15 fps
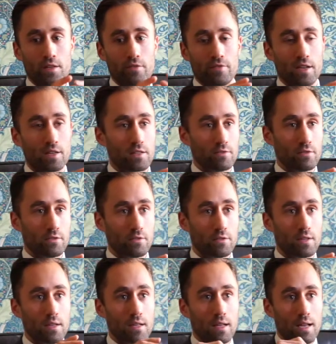the festival.
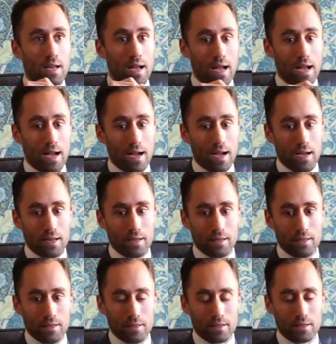
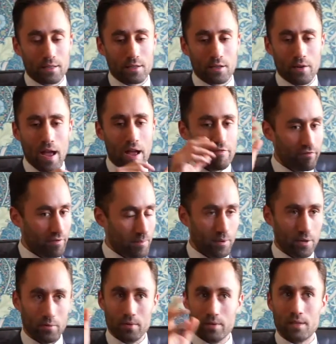And so
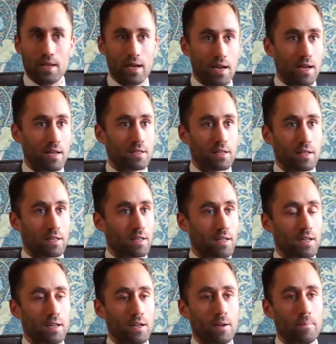everybody was there. It's like
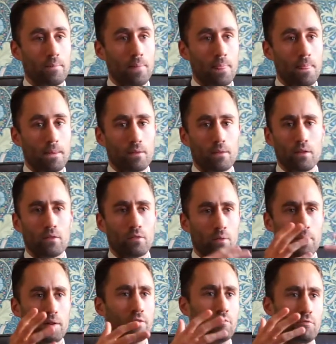it's a
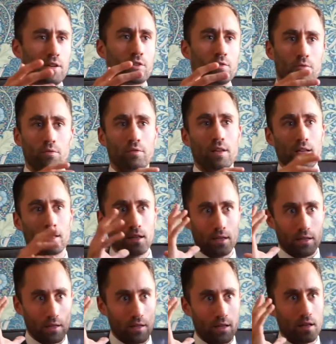bit of a ritual thing. At
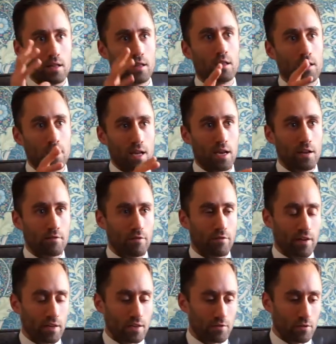the end of the
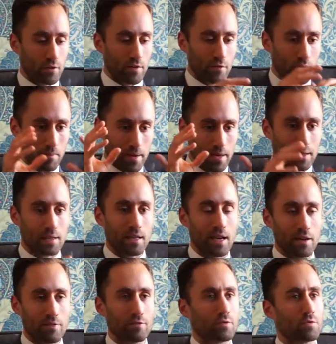festival, everyone meets
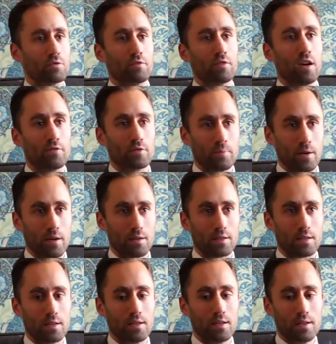there for a sort of after
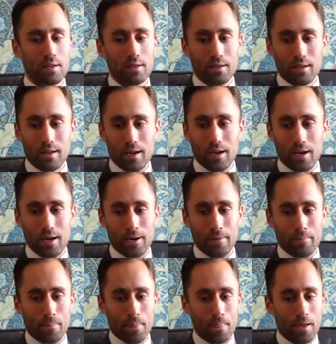party.
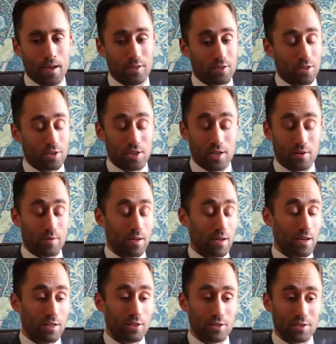And so genuinely
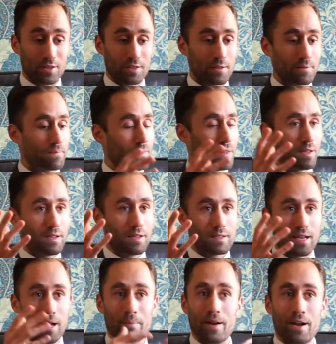I just
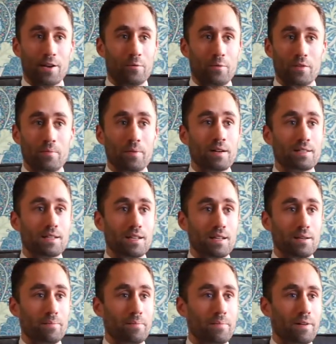sat back with my
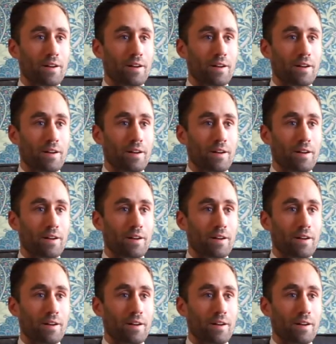team,